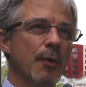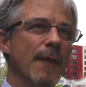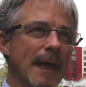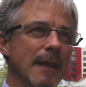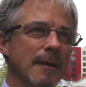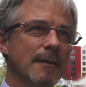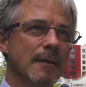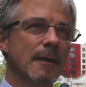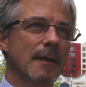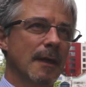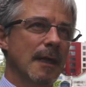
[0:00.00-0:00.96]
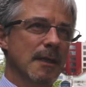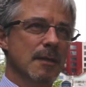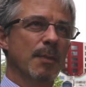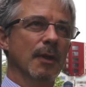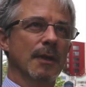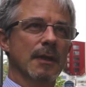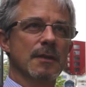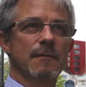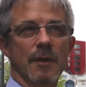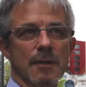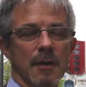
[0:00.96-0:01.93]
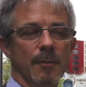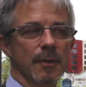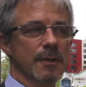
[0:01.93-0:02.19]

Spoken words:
put that into buildings, for example.